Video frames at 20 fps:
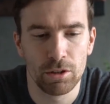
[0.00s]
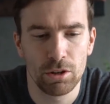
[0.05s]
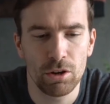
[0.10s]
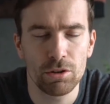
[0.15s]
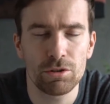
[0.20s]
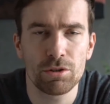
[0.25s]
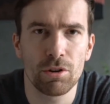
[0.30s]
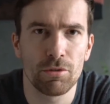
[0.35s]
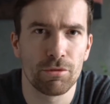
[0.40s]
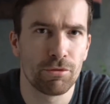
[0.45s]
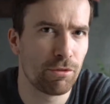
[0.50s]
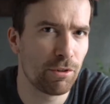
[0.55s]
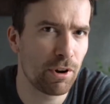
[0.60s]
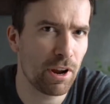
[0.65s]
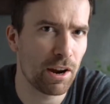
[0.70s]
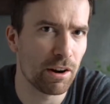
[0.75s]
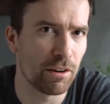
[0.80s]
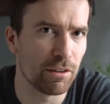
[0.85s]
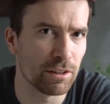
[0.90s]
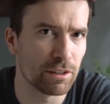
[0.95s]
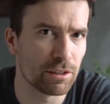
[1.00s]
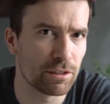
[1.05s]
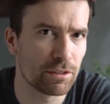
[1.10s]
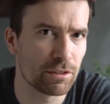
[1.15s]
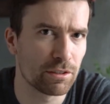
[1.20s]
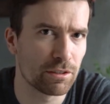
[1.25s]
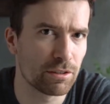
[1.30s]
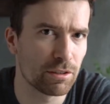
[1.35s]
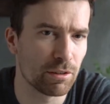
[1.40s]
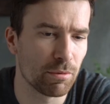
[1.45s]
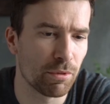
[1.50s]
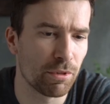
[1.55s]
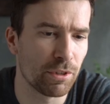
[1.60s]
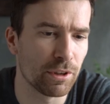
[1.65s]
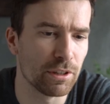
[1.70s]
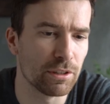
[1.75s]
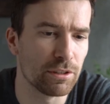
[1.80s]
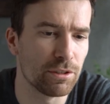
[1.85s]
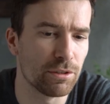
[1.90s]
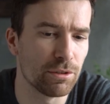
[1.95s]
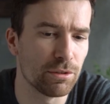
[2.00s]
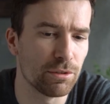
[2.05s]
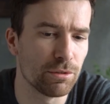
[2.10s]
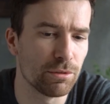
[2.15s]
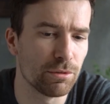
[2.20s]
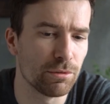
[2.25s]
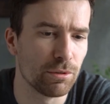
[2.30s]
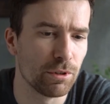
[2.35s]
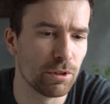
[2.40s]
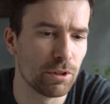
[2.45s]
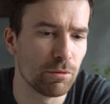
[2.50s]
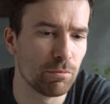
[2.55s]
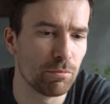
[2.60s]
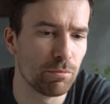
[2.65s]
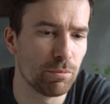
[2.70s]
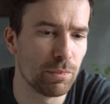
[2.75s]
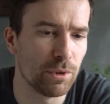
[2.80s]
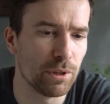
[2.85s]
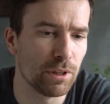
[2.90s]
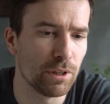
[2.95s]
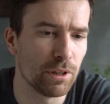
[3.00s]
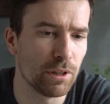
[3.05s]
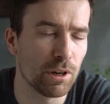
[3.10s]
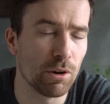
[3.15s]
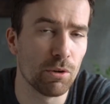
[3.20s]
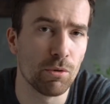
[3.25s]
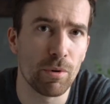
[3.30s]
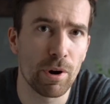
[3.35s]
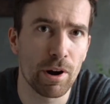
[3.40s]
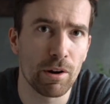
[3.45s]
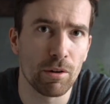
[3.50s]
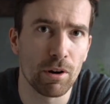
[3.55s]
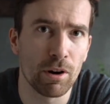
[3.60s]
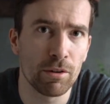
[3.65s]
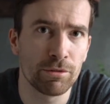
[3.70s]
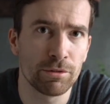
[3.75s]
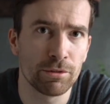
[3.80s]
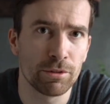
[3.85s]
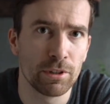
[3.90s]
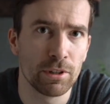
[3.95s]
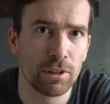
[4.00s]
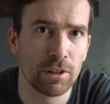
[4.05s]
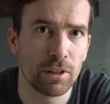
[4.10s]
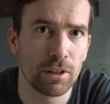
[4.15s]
Also, flare is something to be aware of.